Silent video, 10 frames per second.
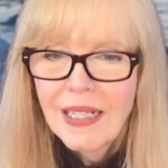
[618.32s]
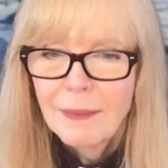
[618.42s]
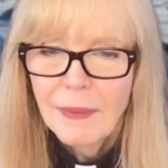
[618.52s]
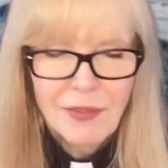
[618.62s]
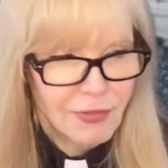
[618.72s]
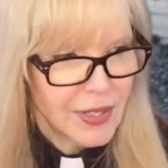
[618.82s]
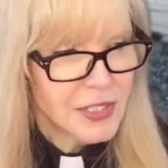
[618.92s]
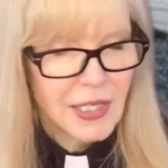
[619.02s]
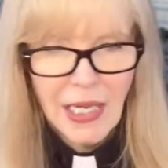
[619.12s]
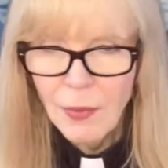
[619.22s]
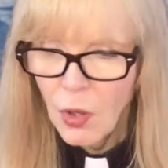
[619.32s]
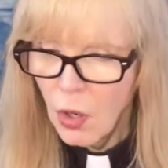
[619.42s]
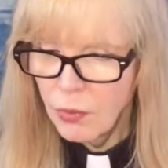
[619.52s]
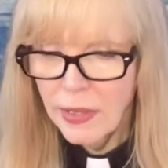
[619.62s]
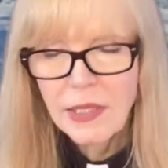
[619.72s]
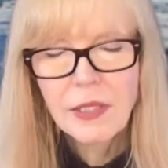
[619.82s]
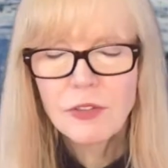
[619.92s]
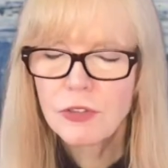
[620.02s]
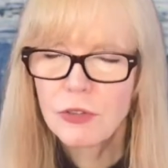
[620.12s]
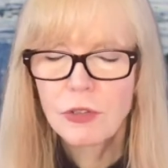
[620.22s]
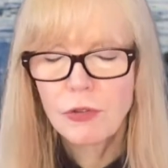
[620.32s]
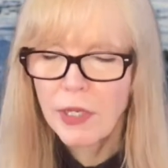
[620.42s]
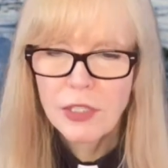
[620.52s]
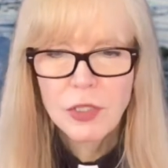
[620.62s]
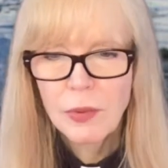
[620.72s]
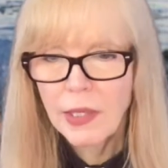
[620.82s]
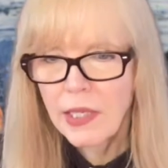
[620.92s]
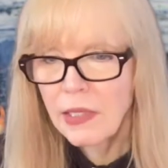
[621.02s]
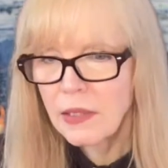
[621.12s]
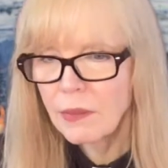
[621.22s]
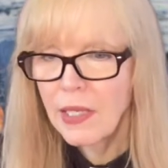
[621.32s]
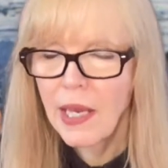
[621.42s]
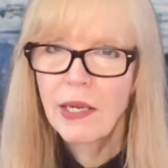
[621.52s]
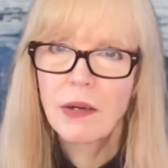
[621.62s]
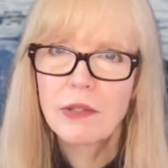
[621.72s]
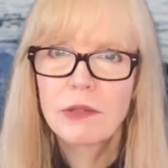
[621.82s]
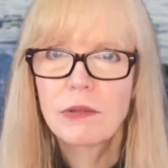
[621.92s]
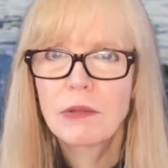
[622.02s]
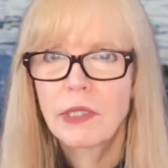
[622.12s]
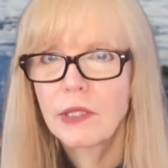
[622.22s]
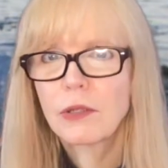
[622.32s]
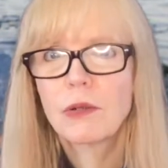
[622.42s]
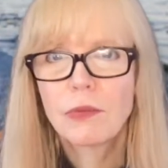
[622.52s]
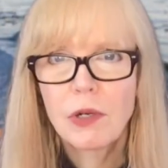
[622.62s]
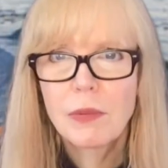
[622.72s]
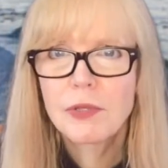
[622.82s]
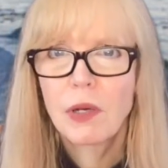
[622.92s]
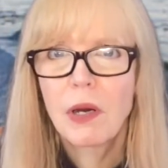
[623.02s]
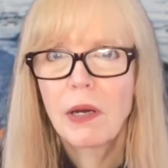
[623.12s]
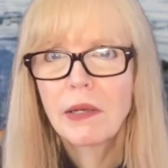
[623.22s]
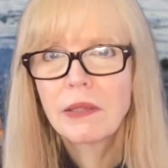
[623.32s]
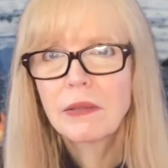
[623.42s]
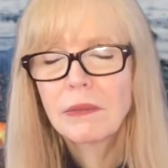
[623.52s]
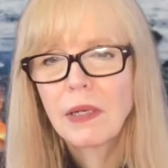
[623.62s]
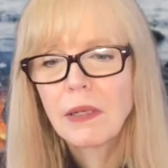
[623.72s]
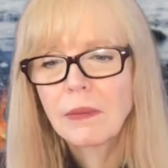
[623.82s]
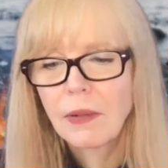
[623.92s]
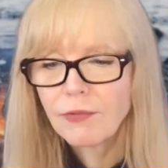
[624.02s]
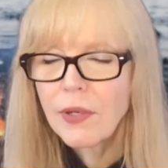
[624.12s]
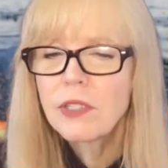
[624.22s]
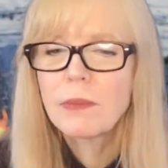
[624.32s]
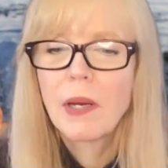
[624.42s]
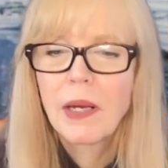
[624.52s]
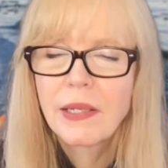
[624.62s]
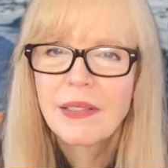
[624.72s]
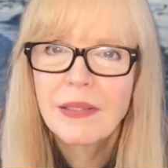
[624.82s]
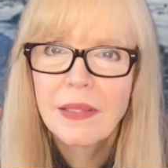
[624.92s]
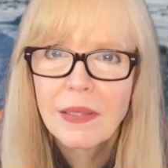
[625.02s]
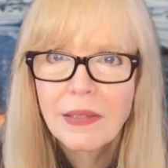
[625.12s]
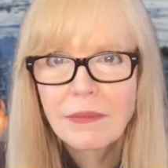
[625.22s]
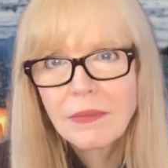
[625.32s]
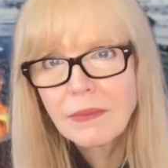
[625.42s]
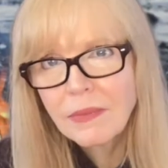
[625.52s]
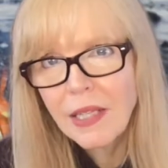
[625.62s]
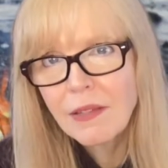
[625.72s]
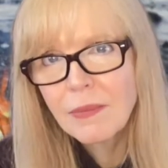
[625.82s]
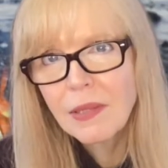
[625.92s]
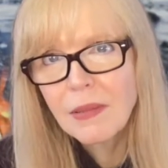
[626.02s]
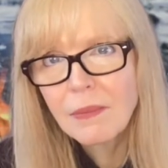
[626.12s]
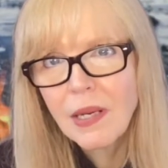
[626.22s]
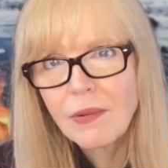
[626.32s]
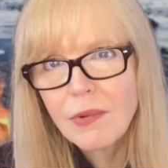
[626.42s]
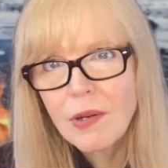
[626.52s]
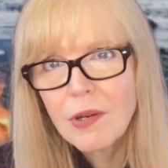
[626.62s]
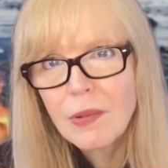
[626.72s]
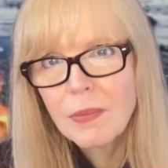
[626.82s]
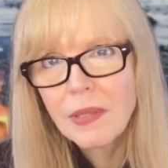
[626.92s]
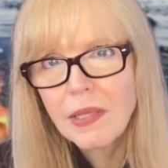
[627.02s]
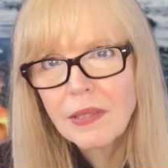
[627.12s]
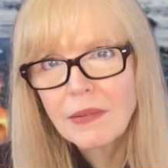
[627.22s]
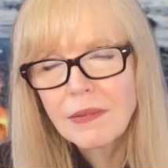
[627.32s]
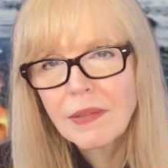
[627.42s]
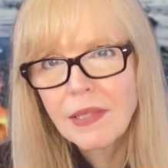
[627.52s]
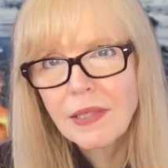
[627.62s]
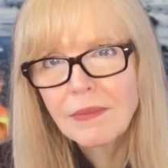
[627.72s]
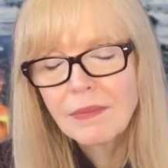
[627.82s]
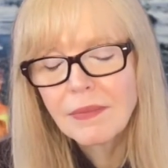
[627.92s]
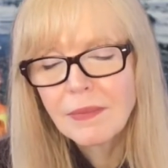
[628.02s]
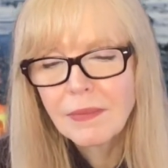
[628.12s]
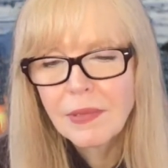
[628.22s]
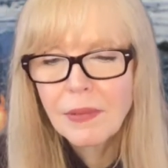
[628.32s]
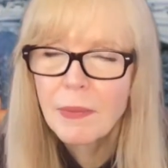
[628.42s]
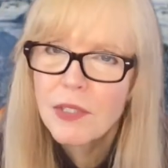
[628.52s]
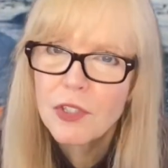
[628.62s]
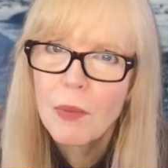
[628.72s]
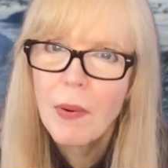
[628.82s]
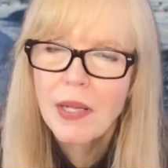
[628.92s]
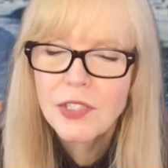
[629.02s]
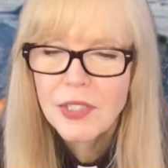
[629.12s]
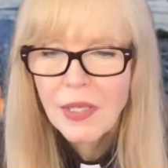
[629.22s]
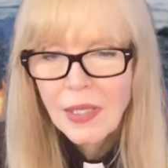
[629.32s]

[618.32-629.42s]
My friends and I were all ready to graduate, and we had our new clerical robes on. A friend of mine gave me my robe, and it meant so much.